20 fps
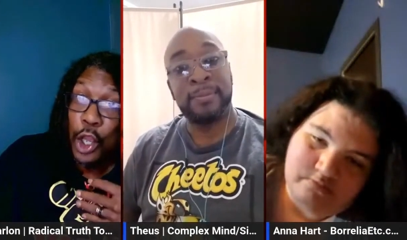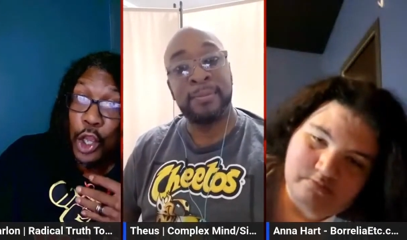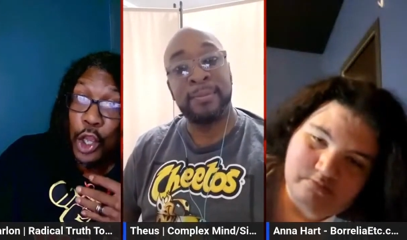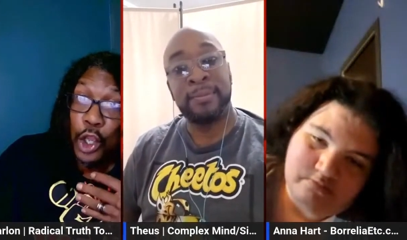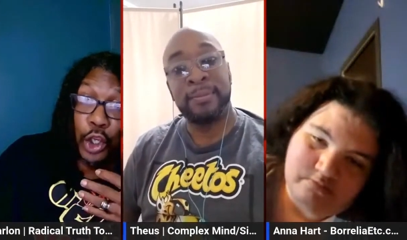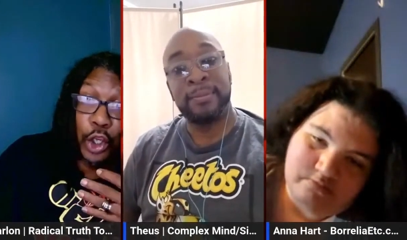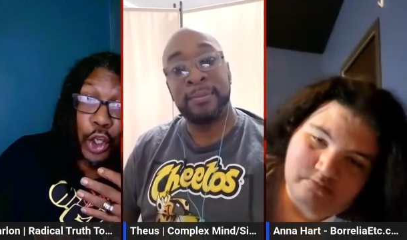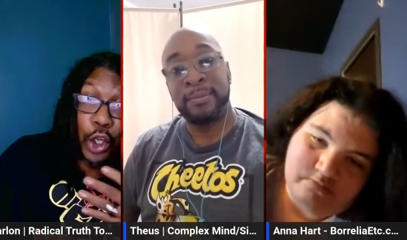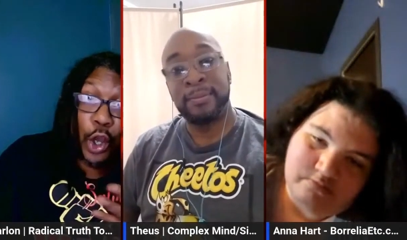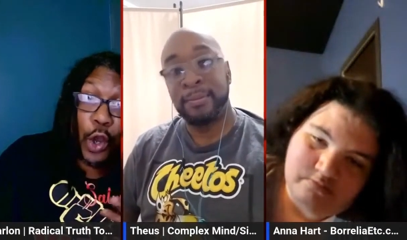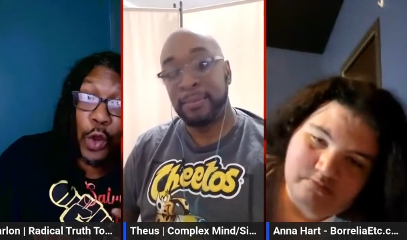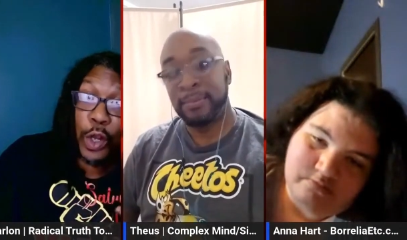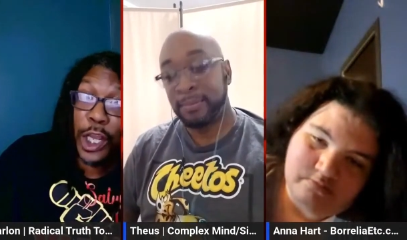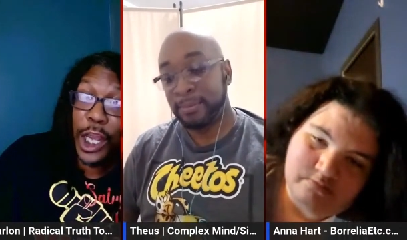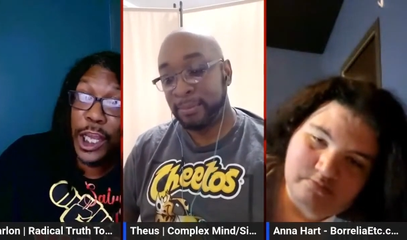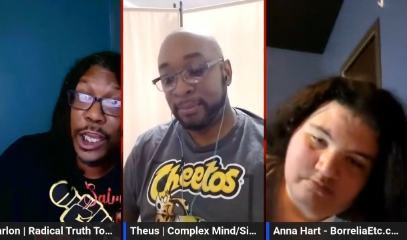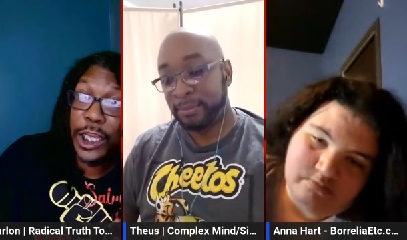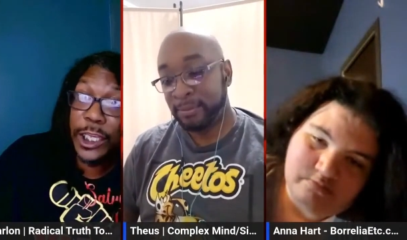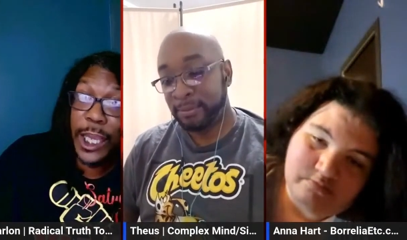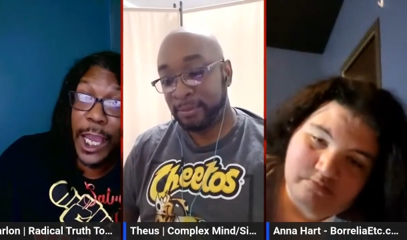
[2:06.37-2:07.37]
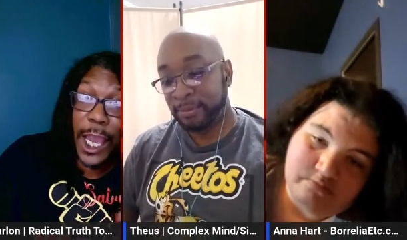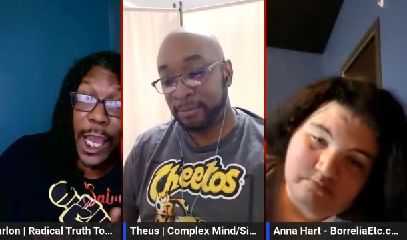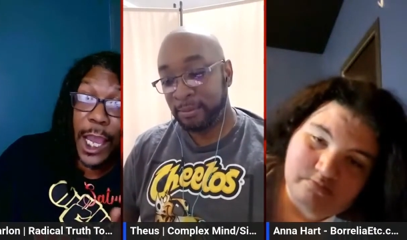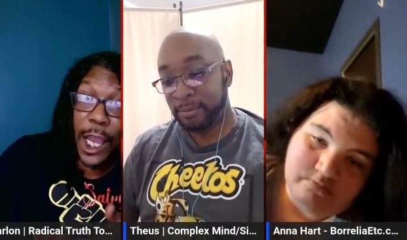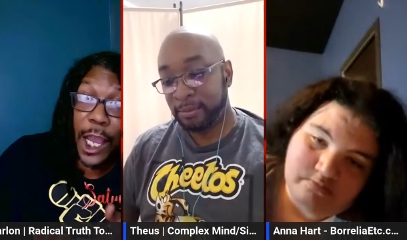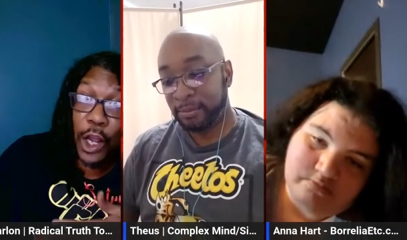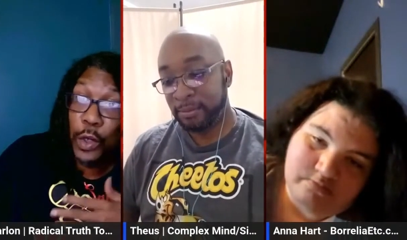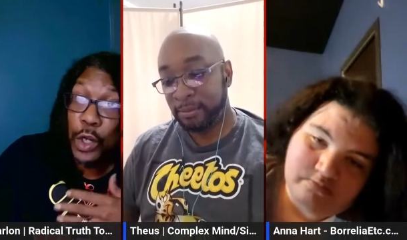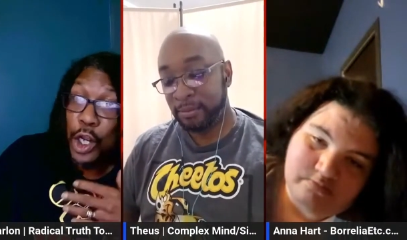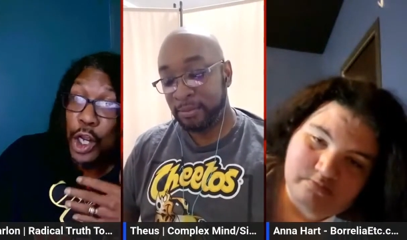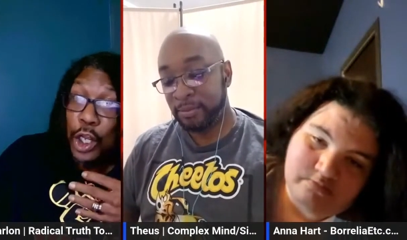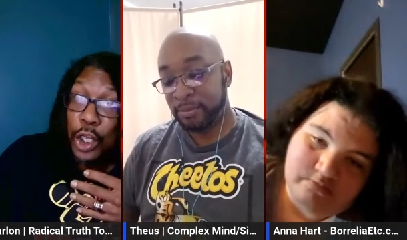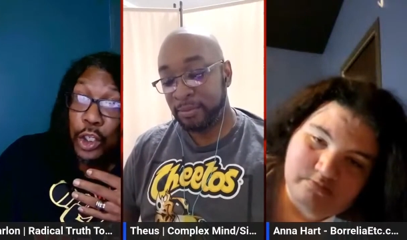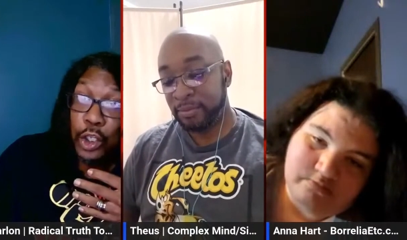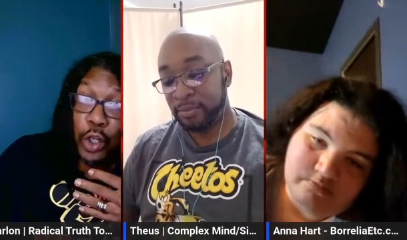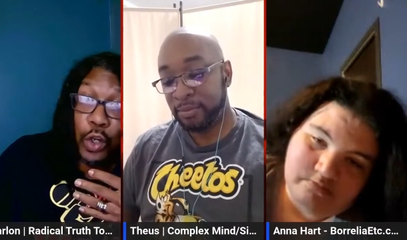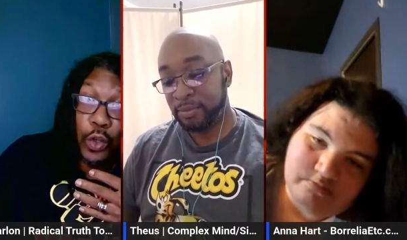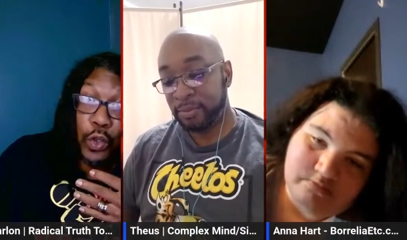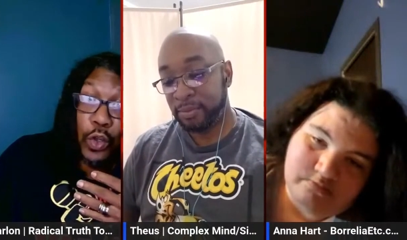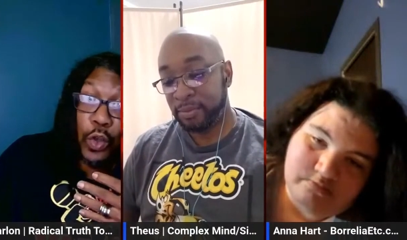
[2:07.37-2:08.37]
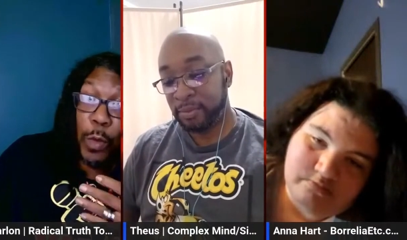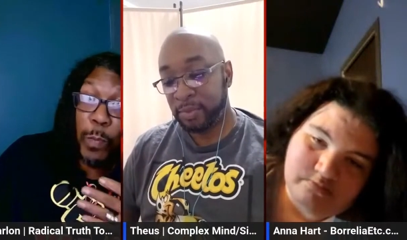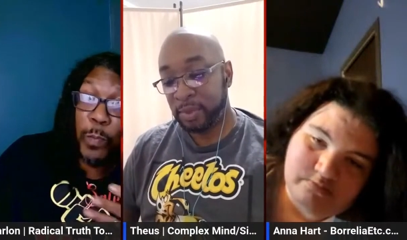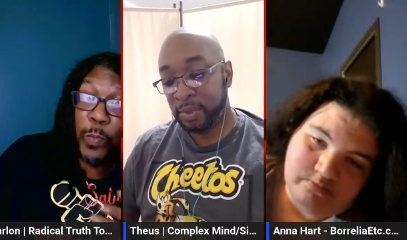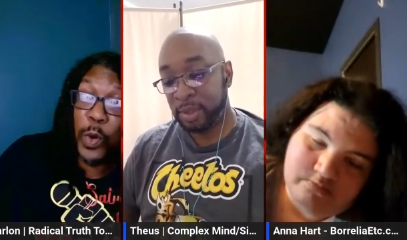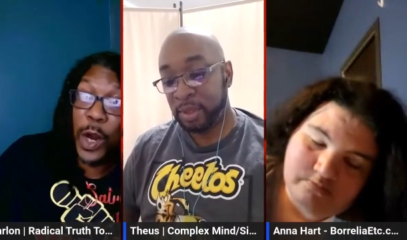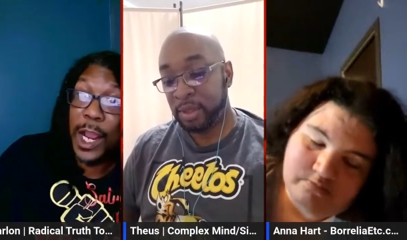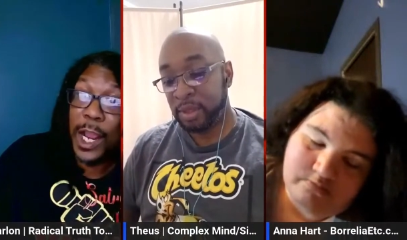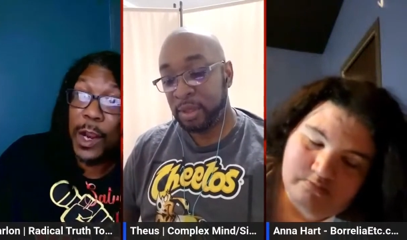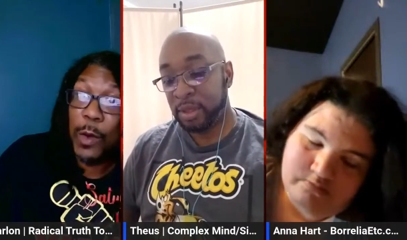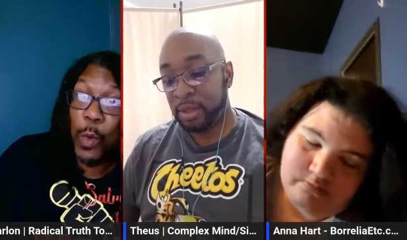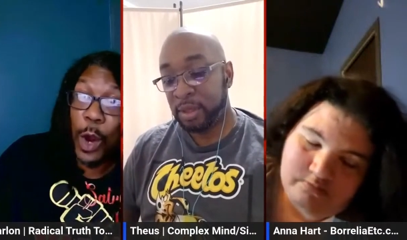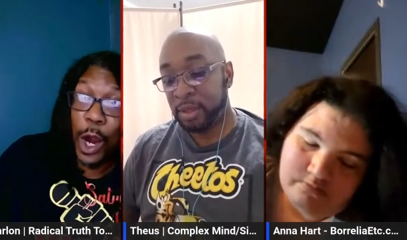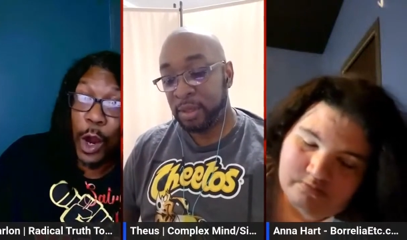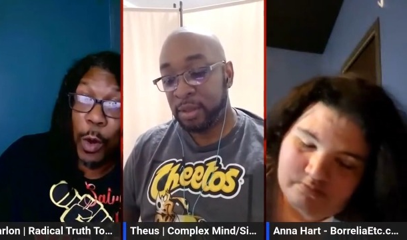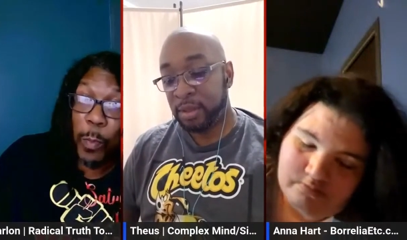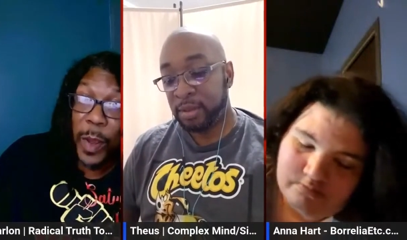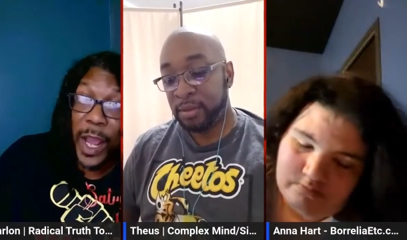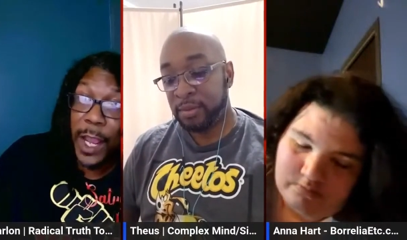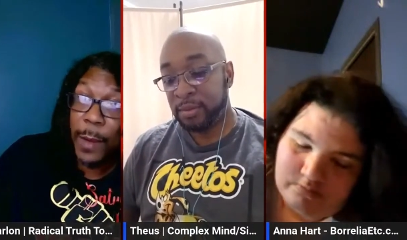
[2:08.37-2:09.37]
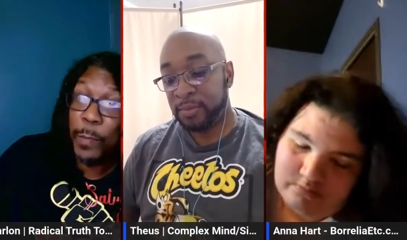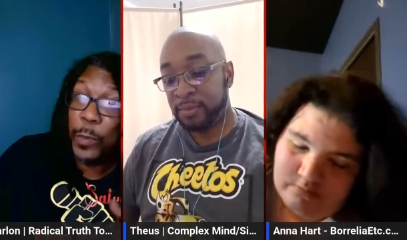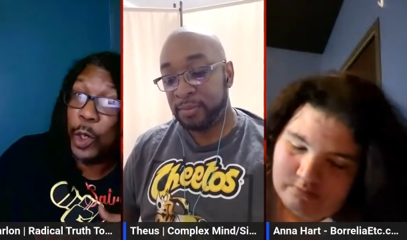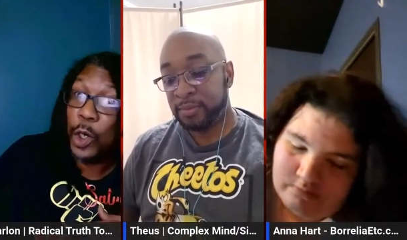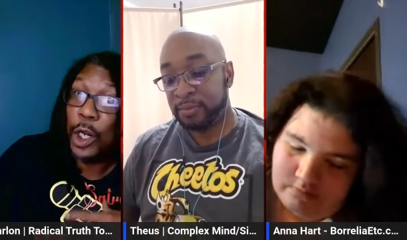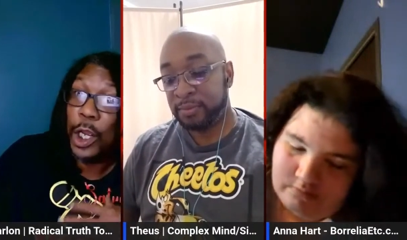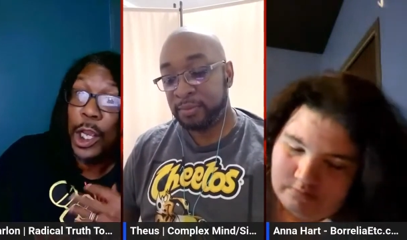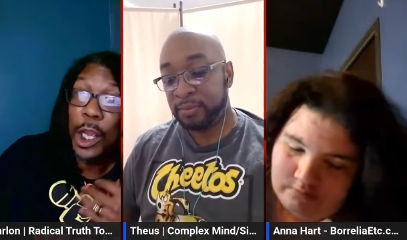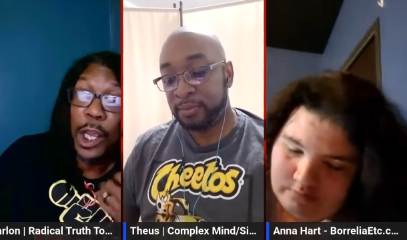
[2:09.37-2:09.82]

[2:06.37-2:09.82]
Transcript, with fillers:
Speaker 1: You can yell till you break wallpaper.